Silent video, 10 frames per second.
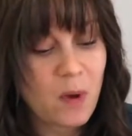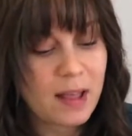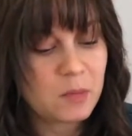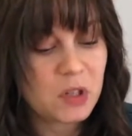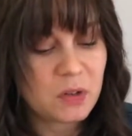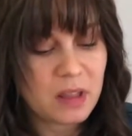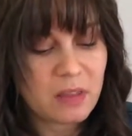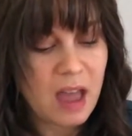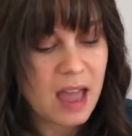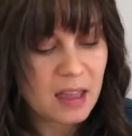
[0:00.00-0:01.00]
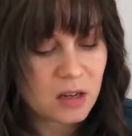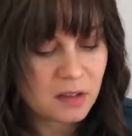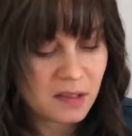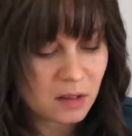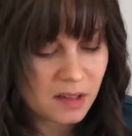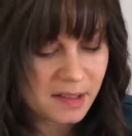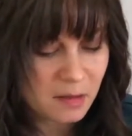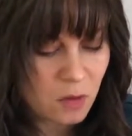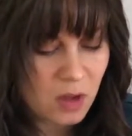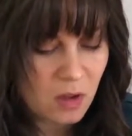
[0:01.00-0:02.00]
while I'm doing that and using this
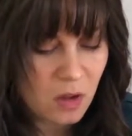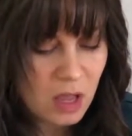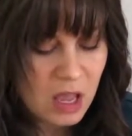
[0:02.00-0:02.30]
soil,